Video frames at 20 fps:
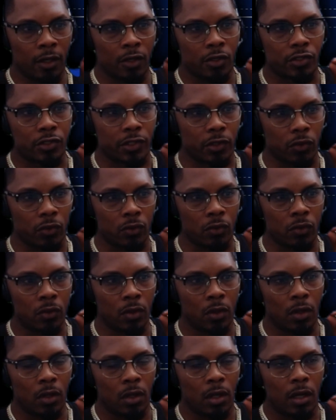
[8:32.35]
So
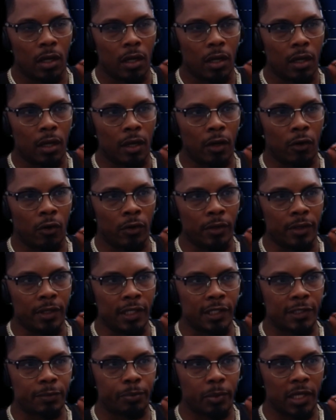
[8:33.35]
on
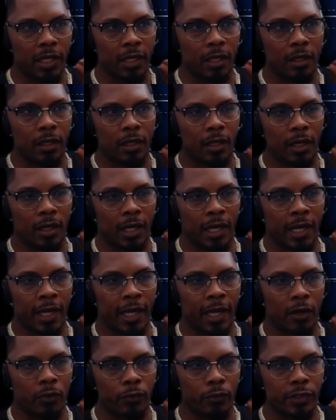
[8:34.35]
this play, I
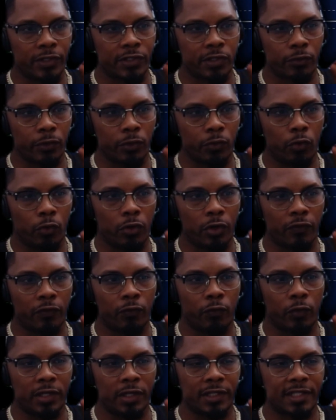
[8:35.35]
got a risk to reward
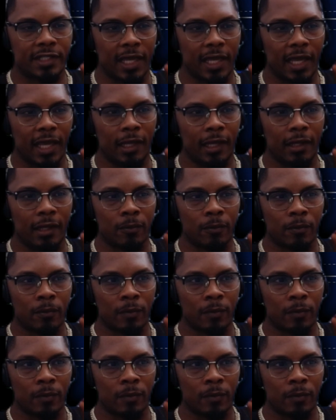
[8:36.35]
of 1 to 8,